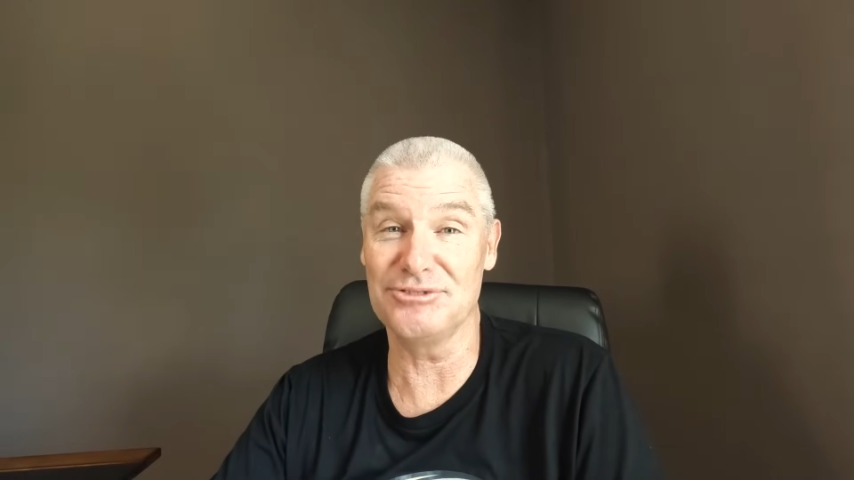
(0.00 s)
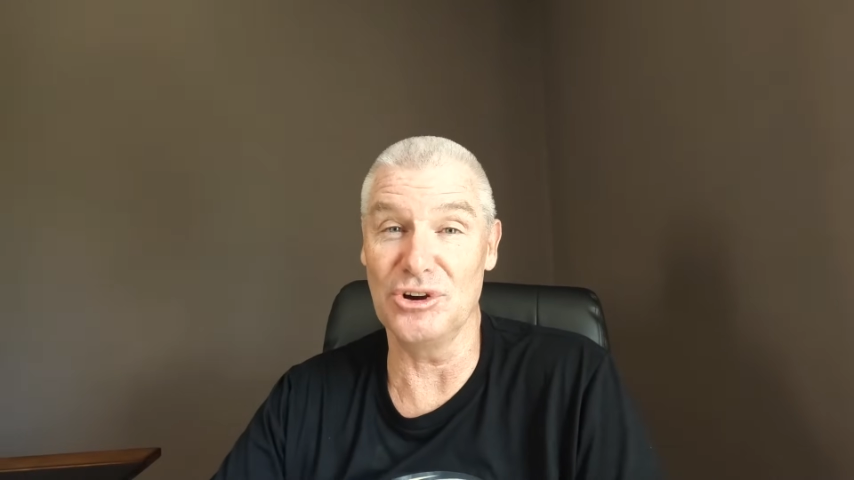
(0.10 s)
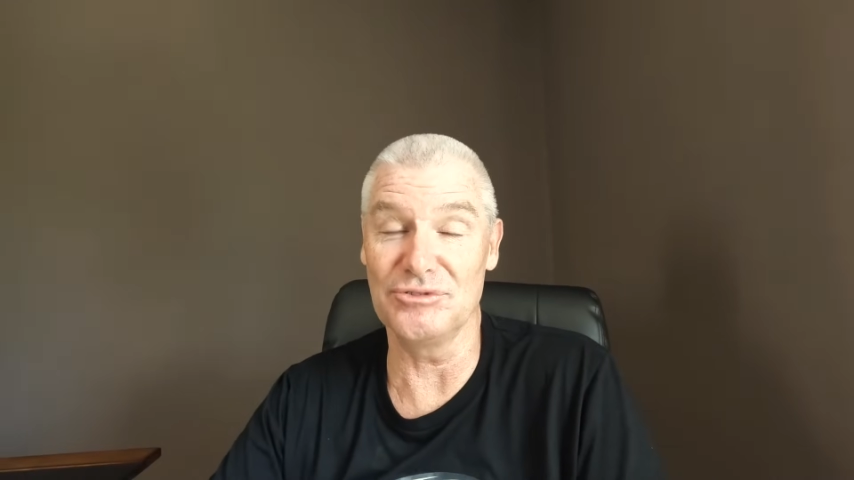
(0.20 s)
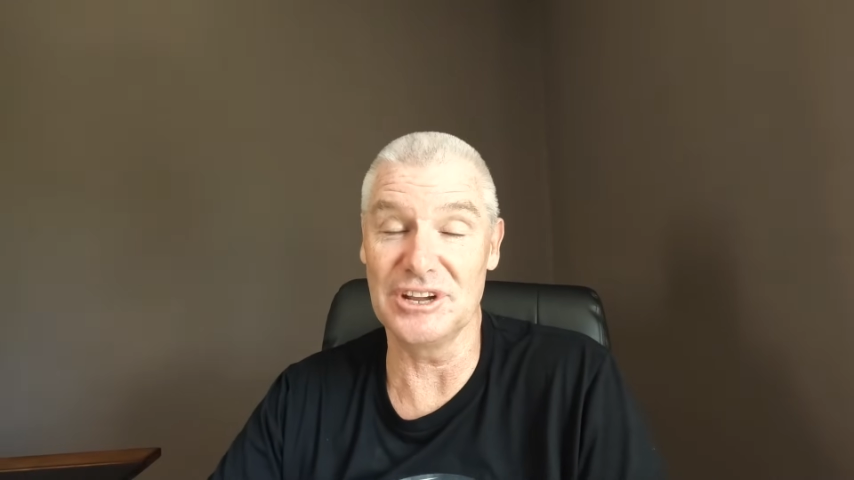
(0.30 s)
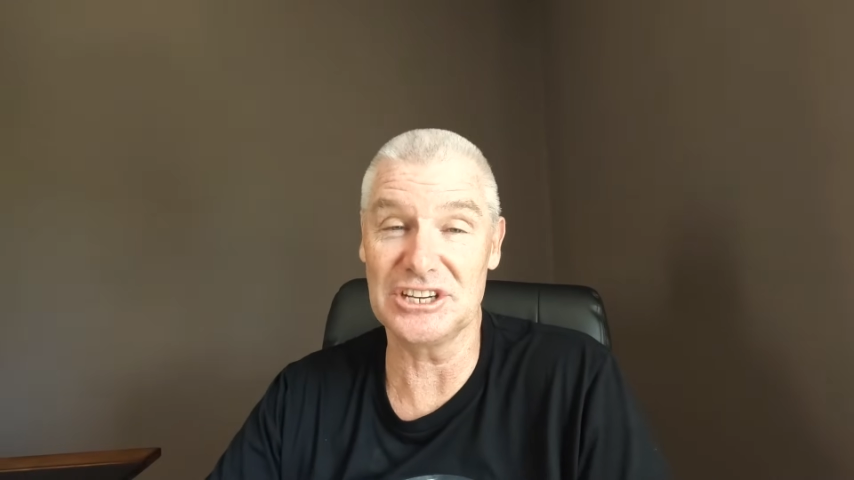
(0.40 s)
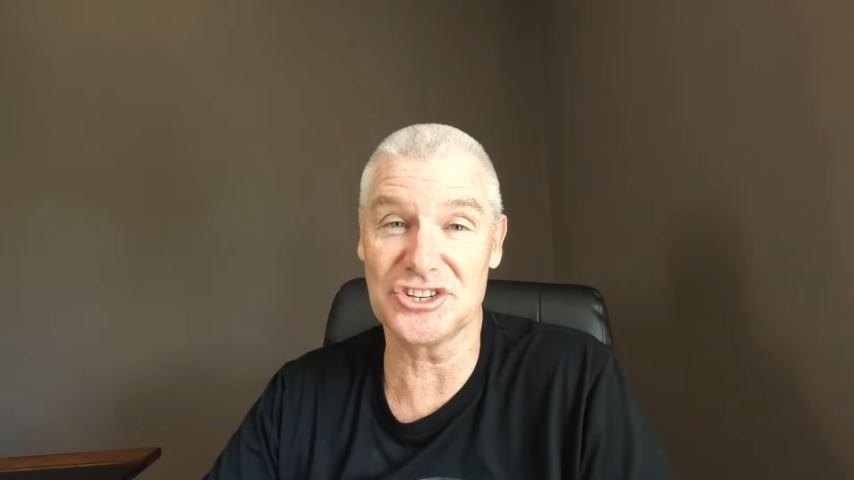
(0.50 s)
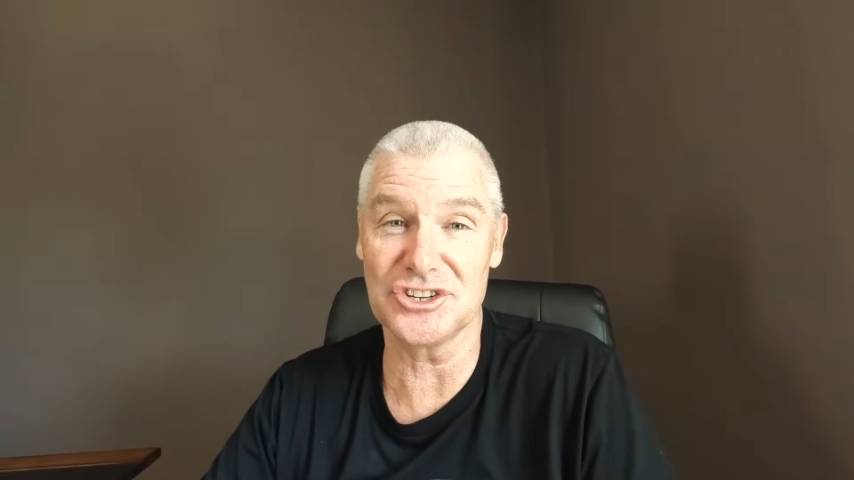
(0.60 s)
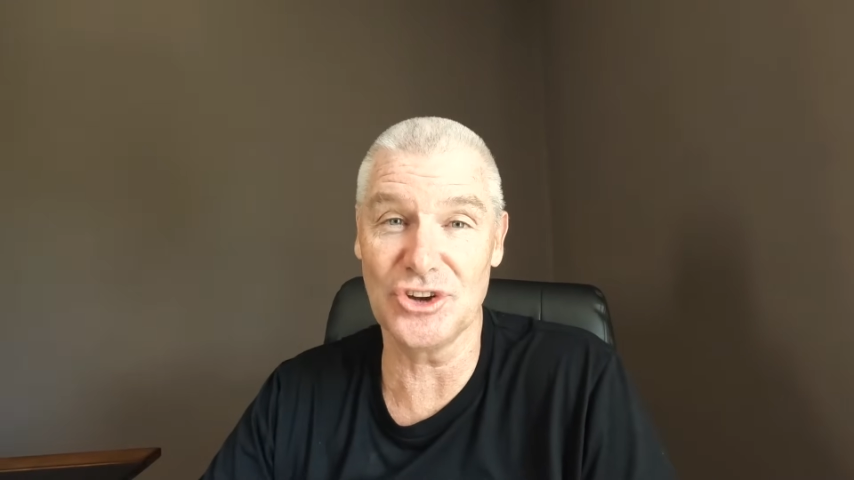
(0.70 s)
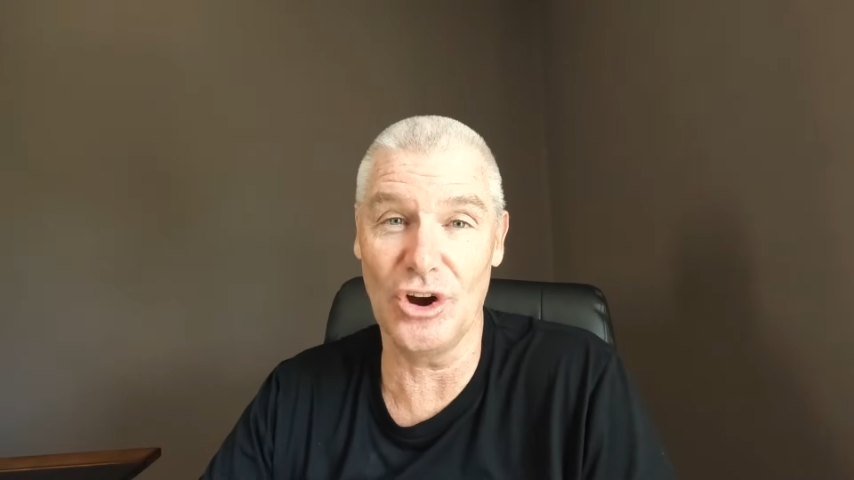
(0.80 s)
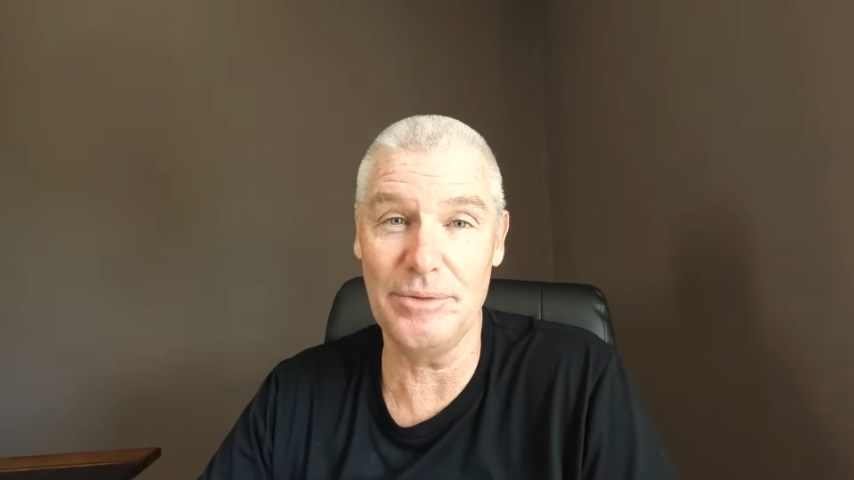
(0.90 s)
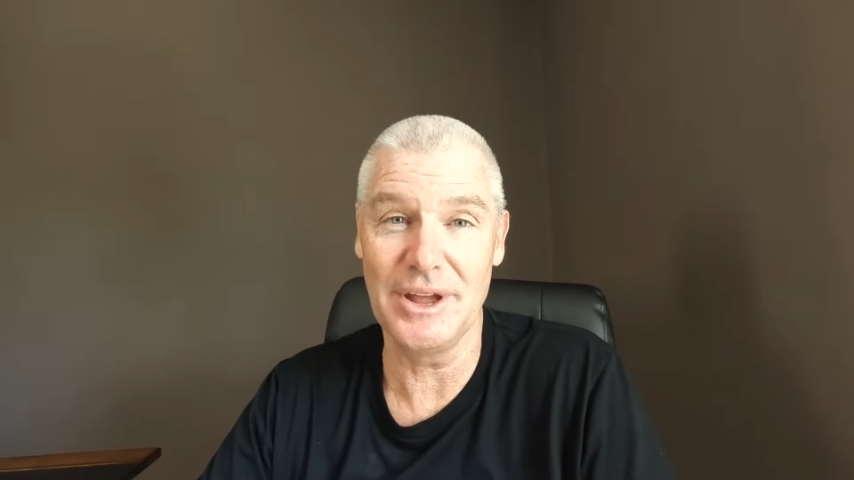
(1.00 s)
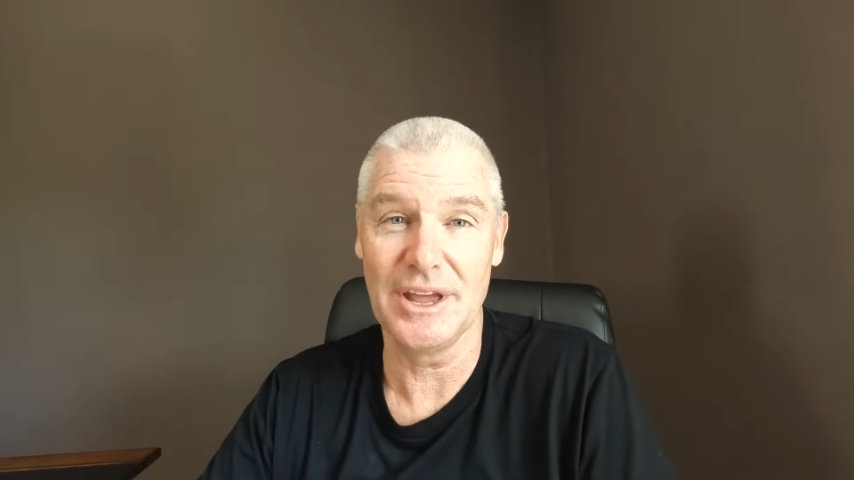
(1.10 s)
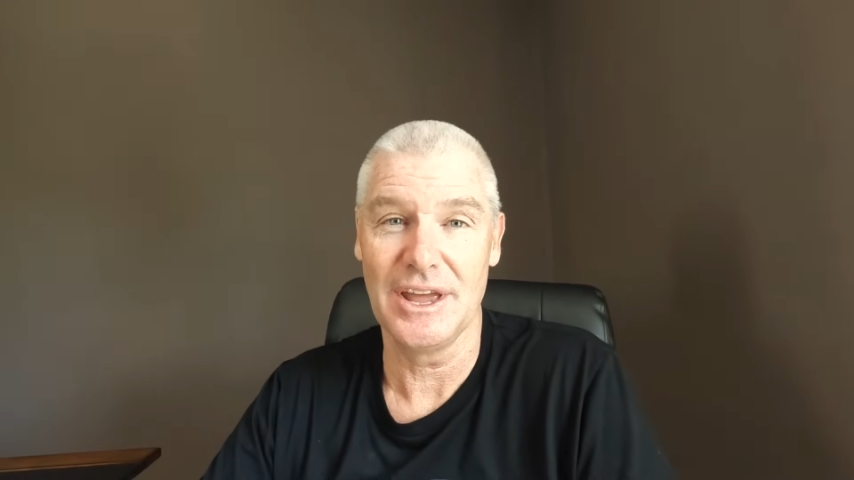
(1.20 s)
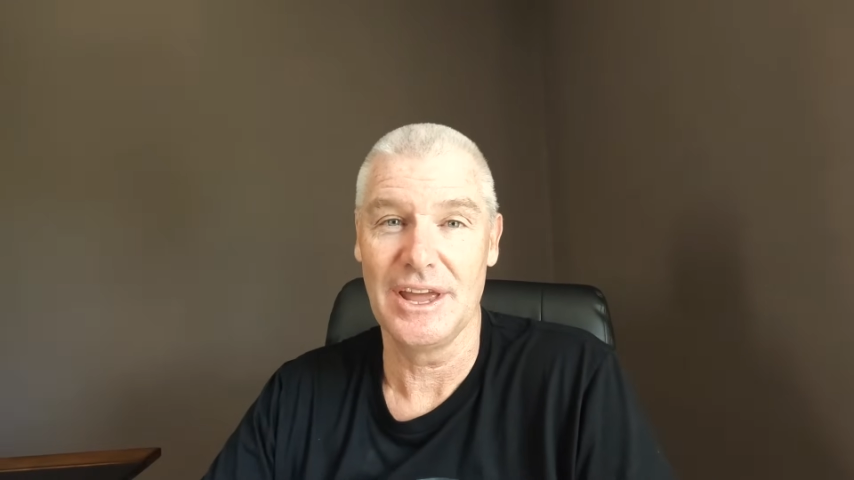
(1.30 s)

of extra time,